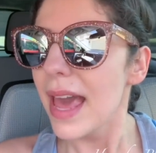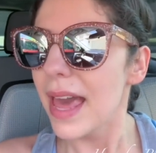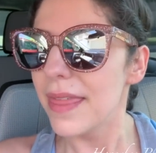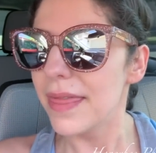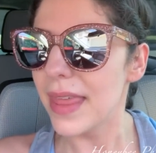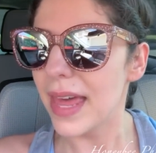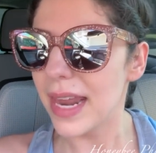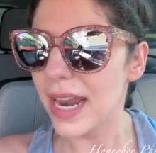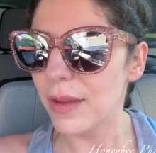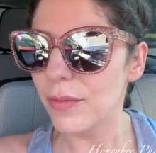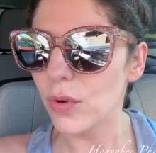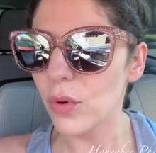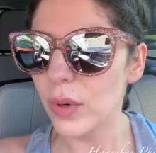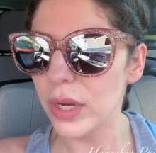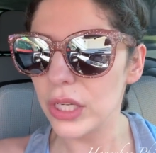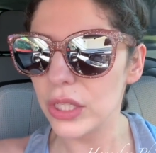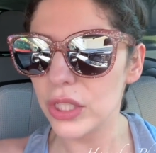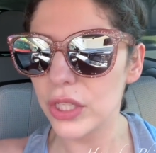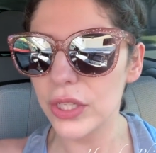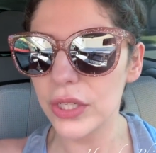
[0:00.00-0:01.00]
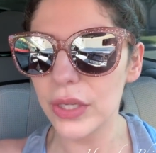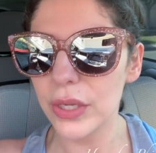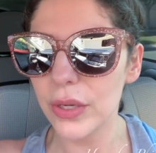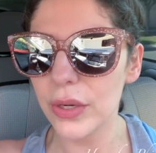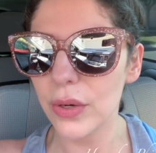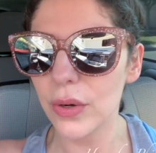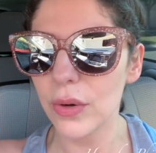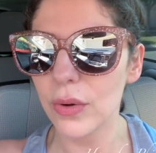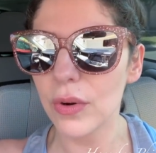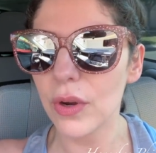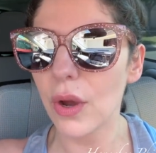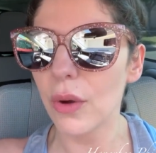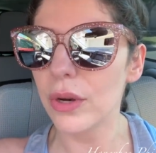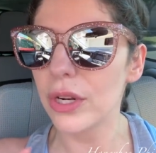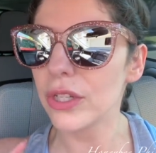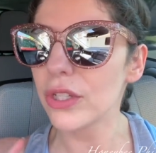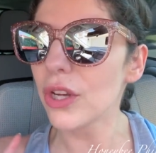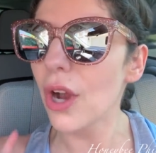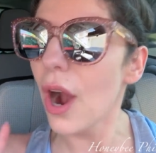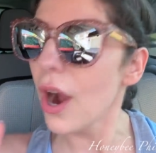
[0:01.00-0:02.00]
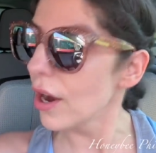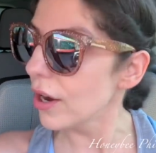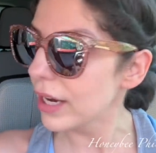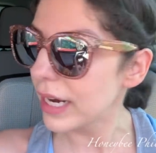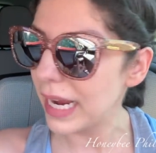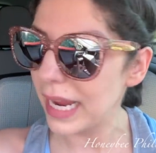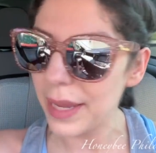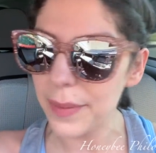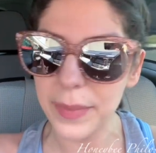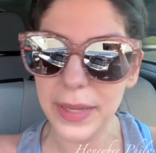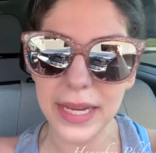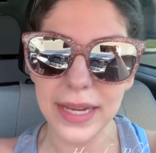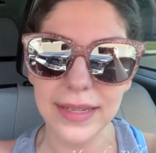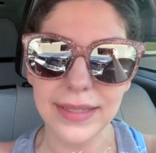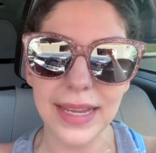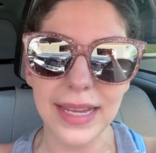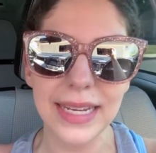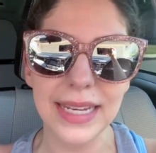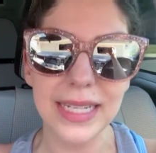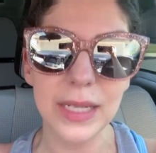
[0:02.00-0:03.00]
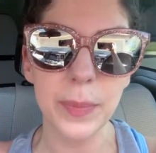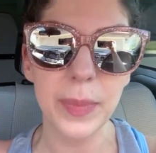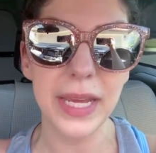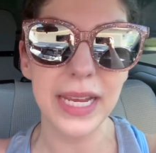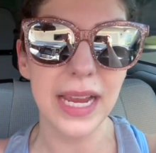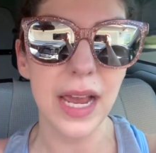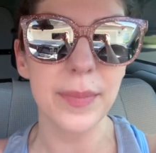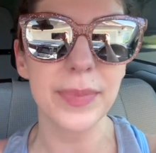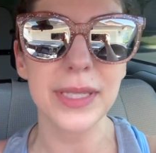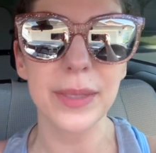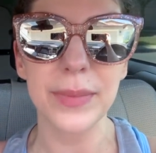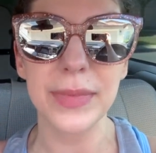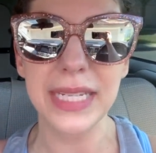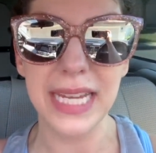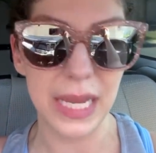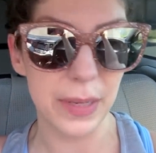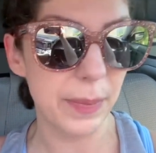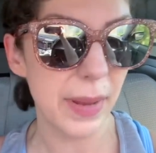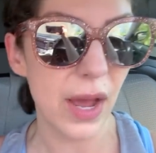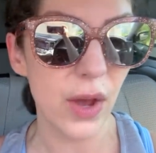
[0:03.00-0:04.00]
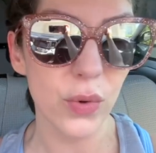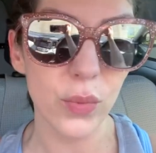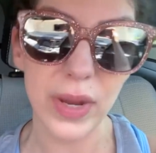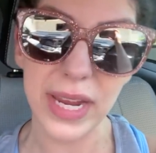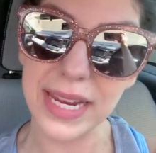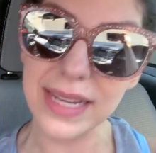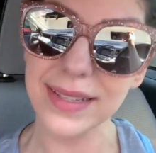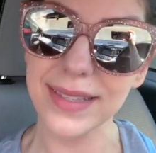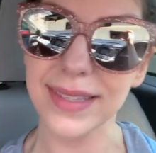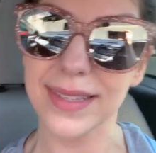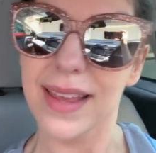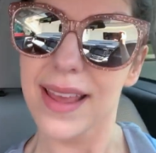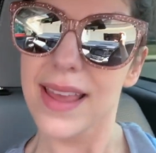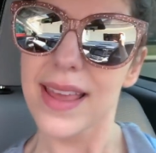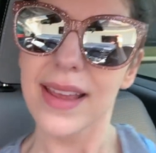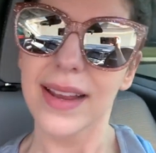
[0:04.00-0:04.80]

And then I'm going to go to Target because I need to pick up some 10-pound weights.